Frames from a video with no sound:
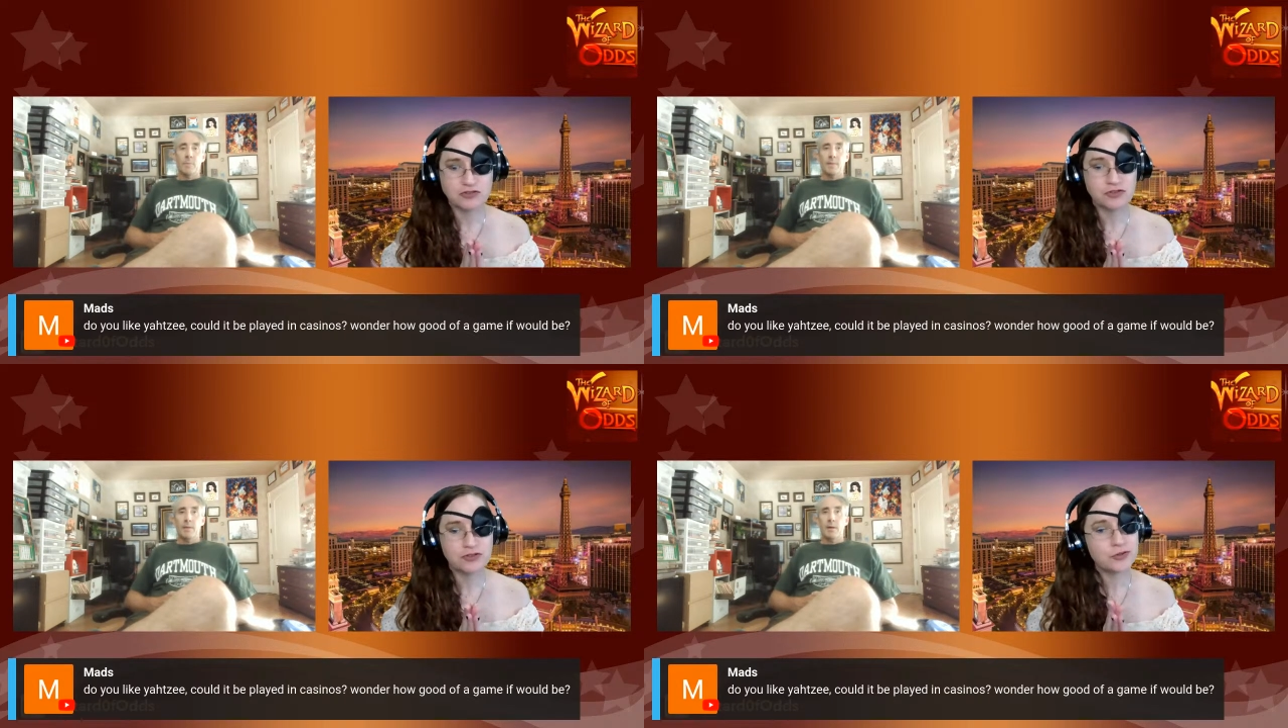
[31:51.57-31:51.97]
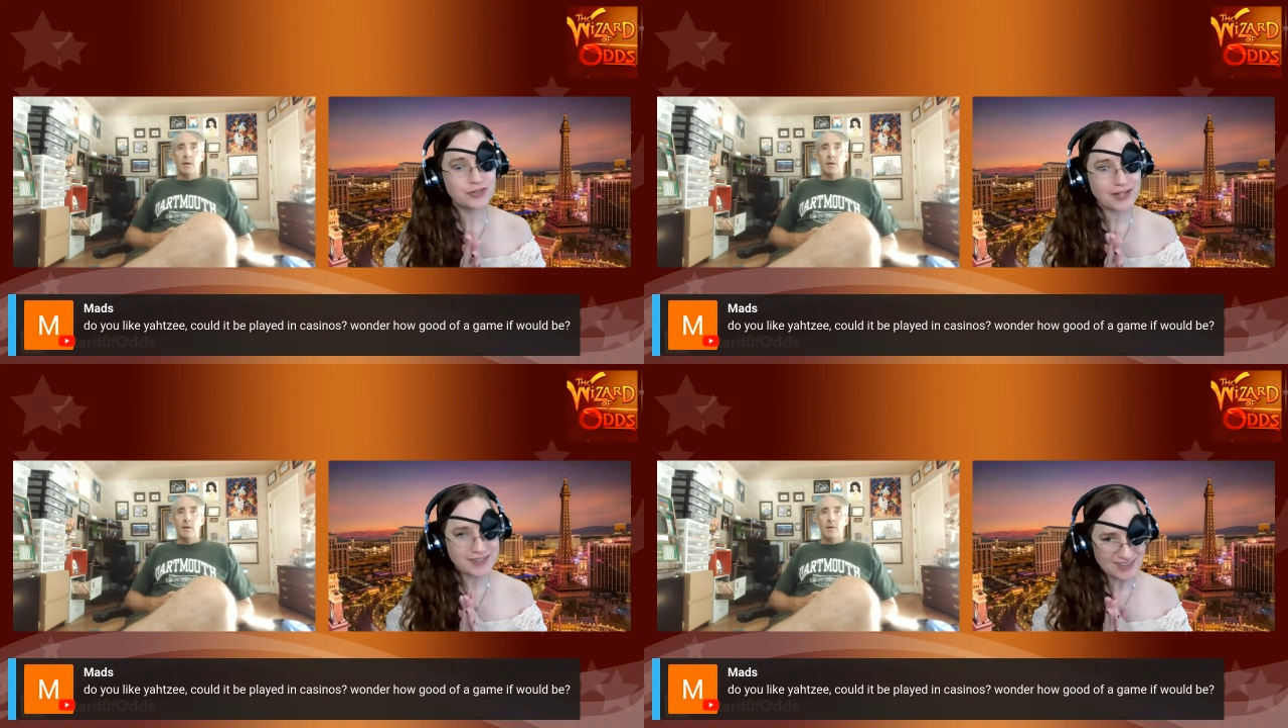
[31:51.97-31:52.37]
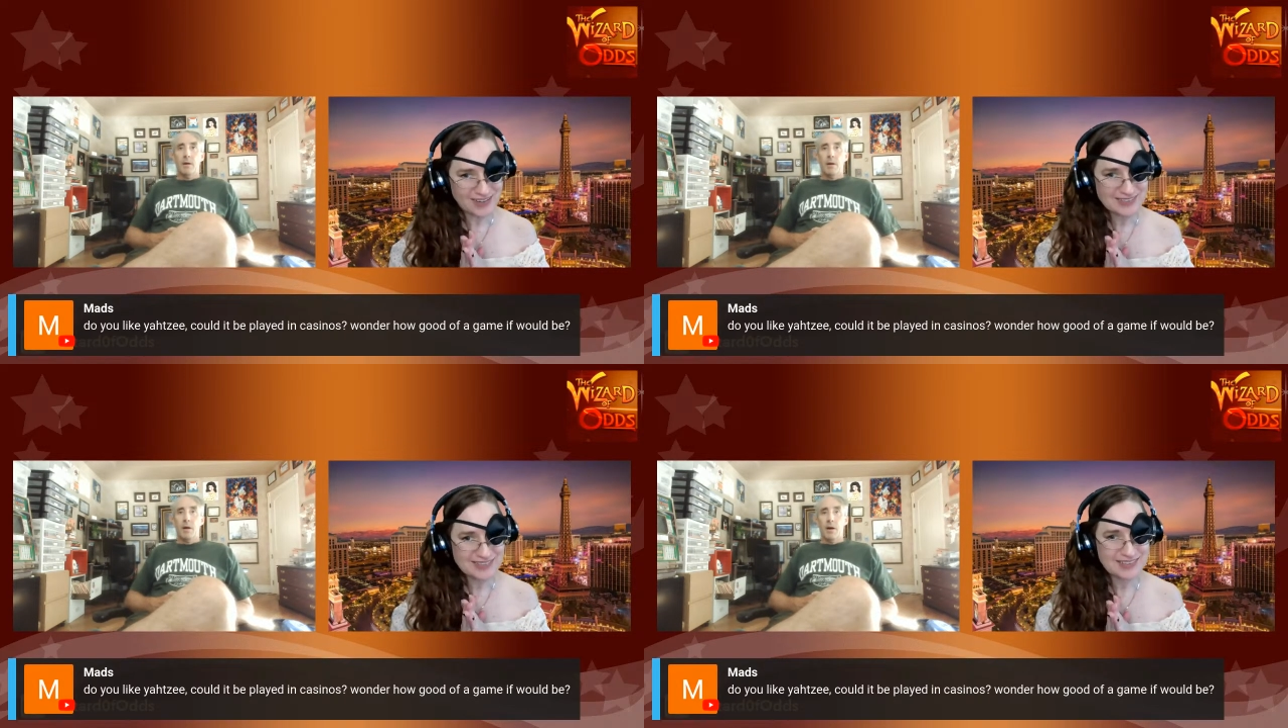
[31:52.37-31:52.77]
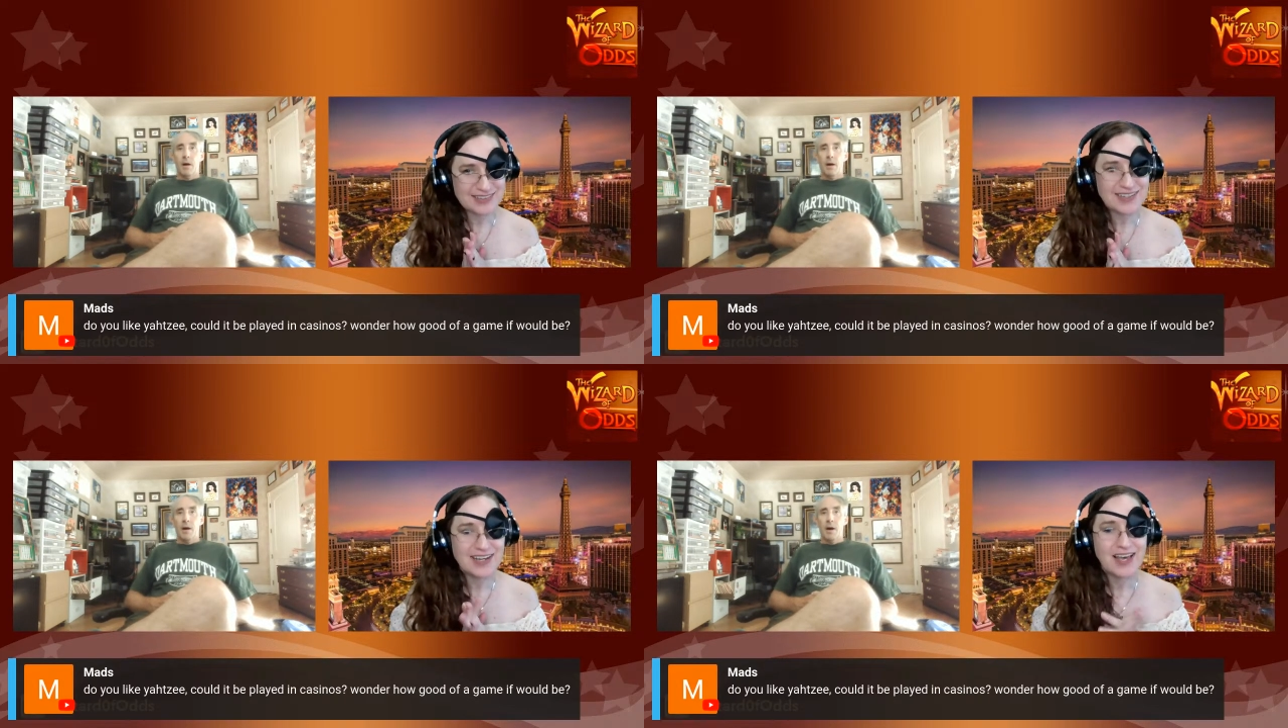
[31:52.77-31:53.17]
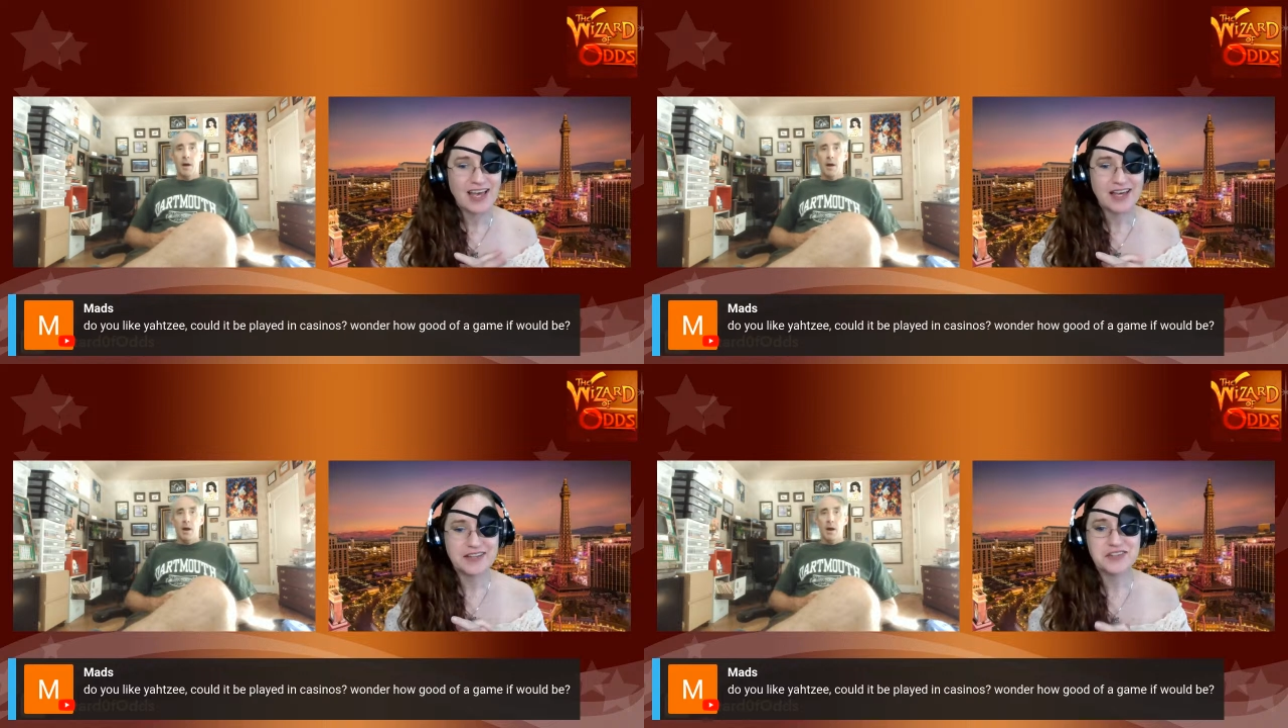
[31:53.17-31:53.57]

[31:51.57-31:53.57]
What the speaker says: do you like Yahtzee and